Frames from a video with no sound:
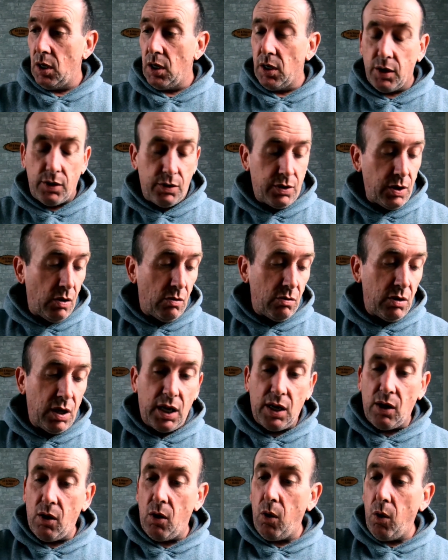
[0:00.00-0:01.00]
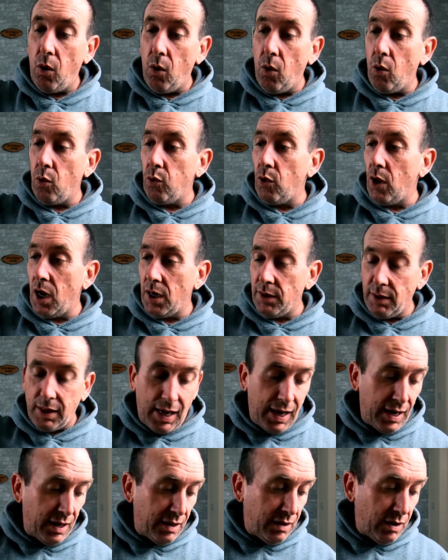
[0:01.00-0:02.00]
You don't need a whole rod
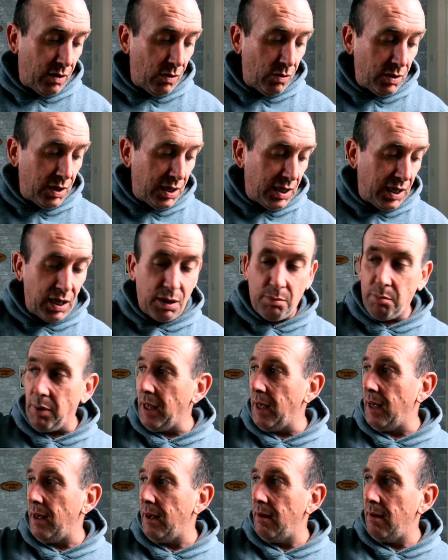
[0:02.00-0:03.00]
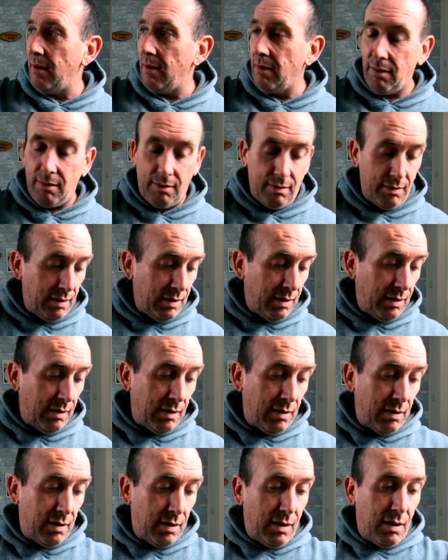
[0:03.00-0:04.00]
length. You only need a bit.
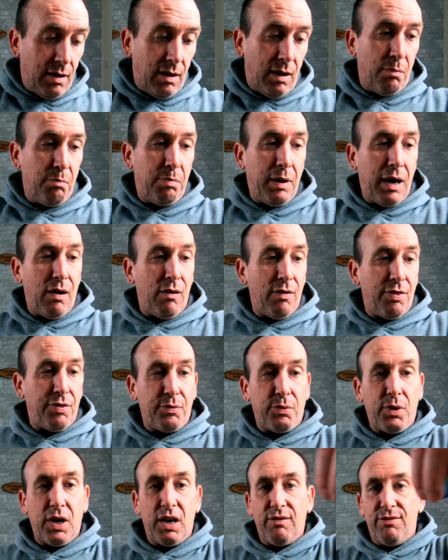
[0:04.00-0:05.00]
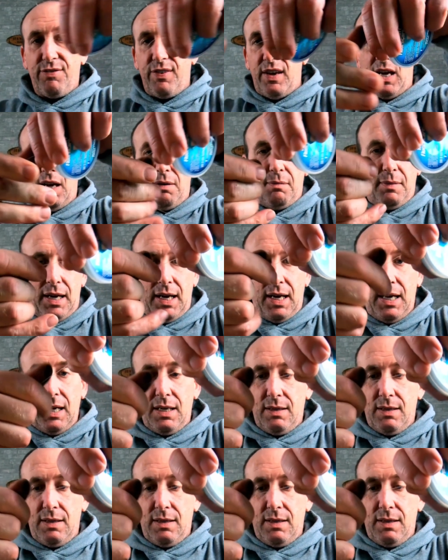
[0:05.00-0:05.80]
About 3 feet, man.